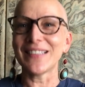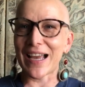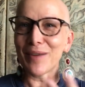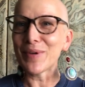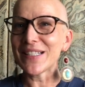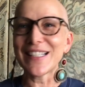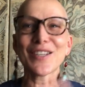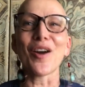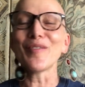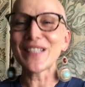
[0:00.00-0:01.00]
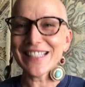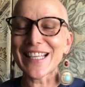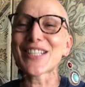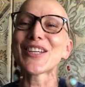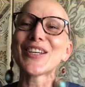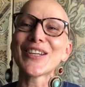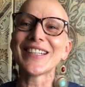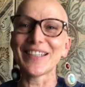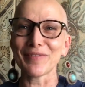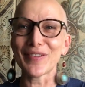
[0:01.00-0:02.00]
hour discovery session
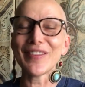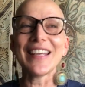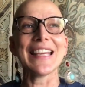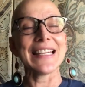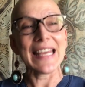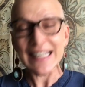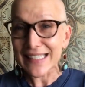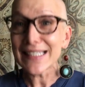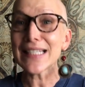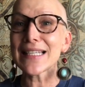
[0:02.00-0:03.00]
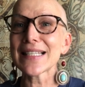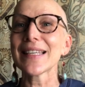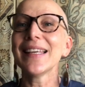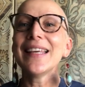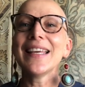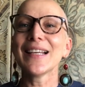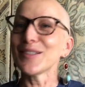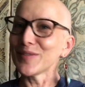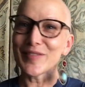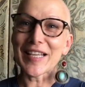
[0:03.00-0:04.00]
and everything. And I did it
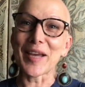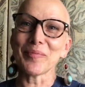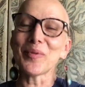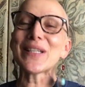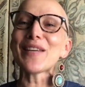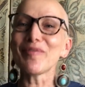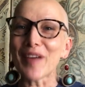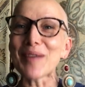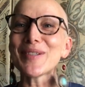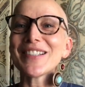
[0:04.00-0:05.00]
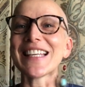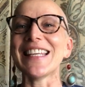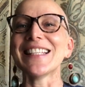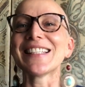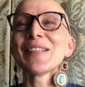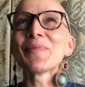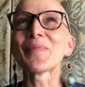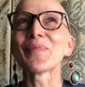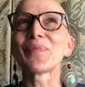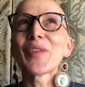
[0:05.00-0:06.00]
because of time. What I found out is,
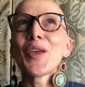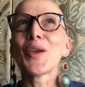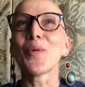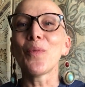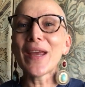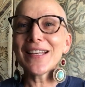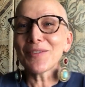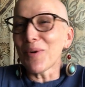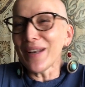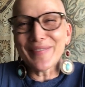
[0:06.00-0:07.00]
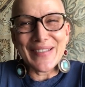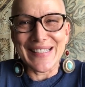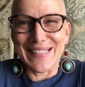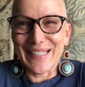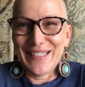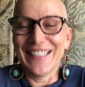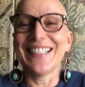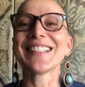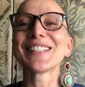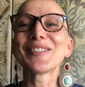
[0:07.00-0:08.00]
when all of us, I think
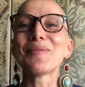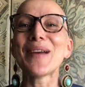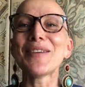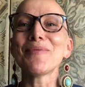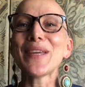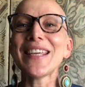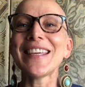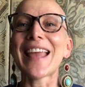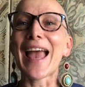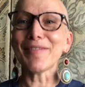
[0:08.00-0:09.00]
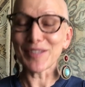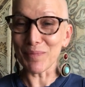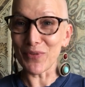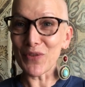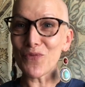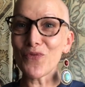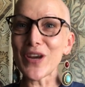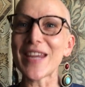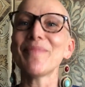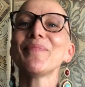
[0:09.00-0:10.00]
when we have something
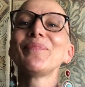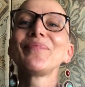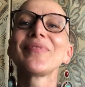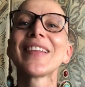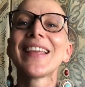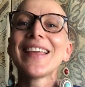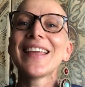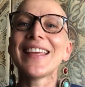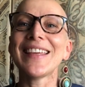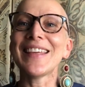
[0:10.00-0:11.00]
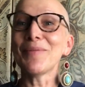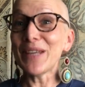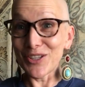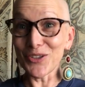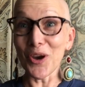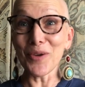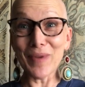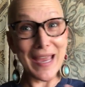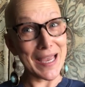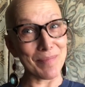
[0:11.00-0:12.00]
free, we enjoy,
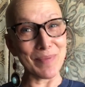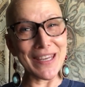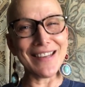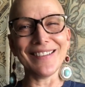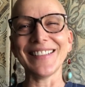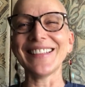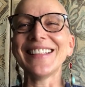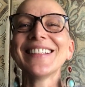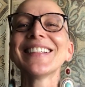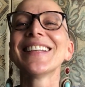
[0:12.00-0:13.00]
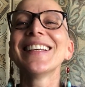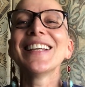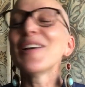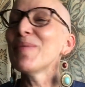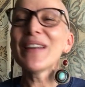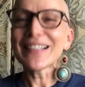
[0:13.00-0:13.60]
we're happy and everything, we're